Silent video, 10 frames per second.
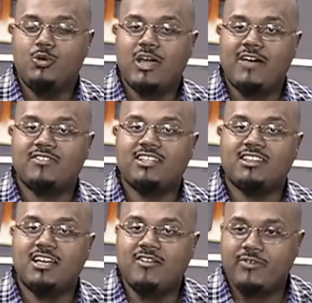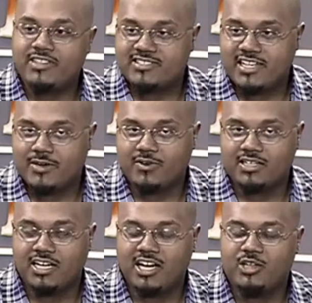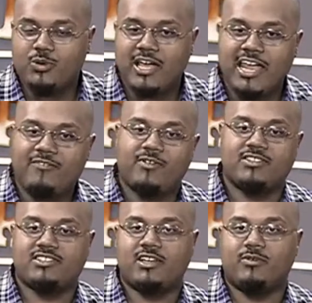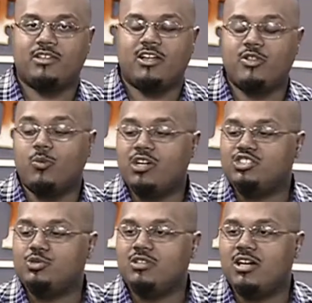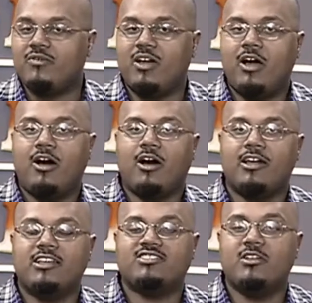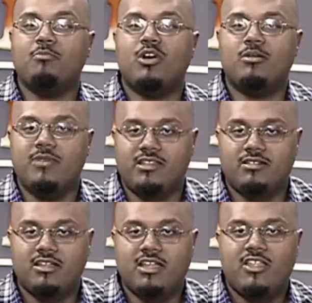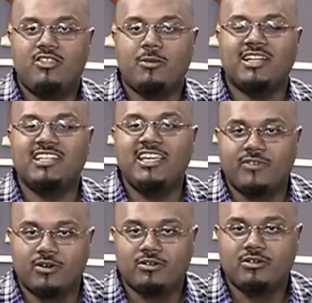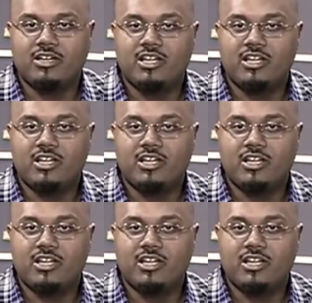You have to love for the sake of Allah and you hate for the sake of Allah. The ones you love is the mu'min, the believer.